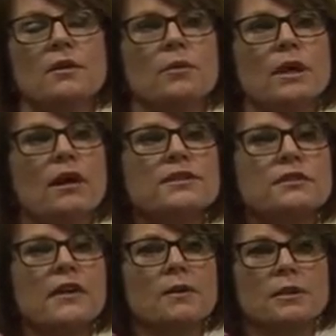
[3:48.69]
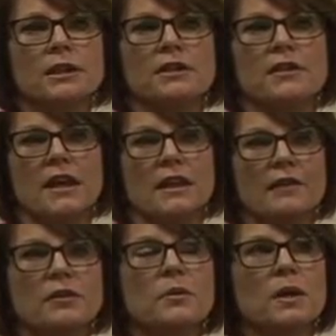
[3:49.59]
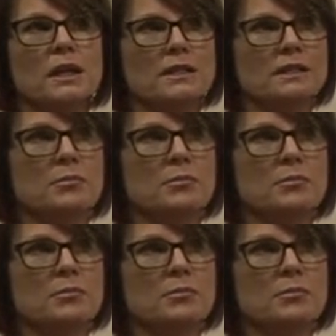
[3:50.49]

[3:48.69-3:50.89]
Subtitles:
We also felt really good that everyone's